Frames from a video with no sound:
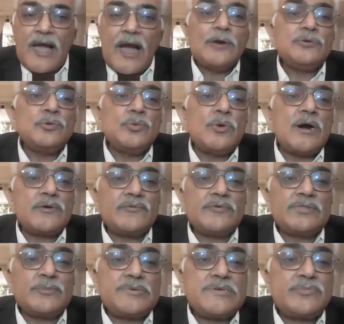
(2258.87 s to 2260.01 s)
how to work
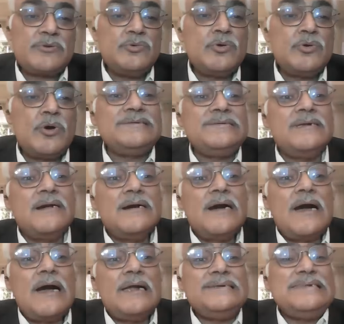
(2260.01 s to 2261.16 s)
with the people who are
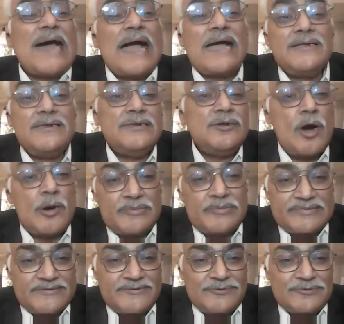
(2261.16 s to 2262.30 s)
diagonally
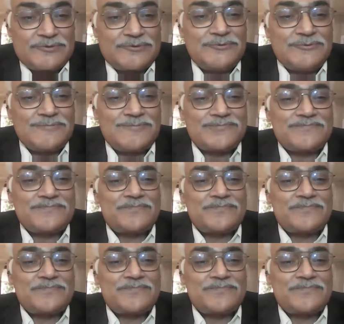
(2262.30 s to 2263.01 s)
opposite to you,